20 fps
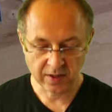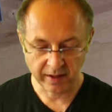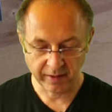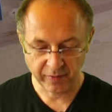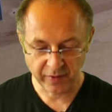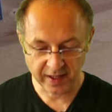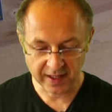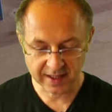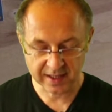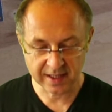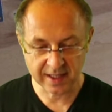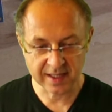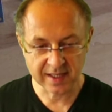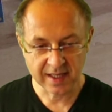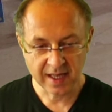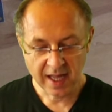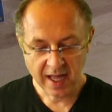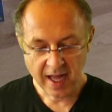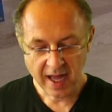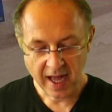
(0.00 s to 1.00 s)
fixed this
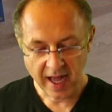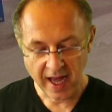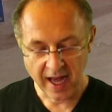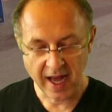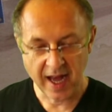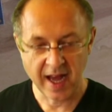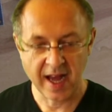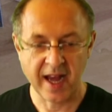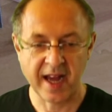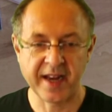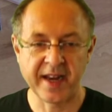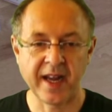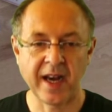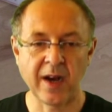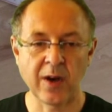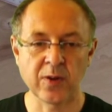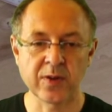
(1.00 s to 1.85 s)
uh, and now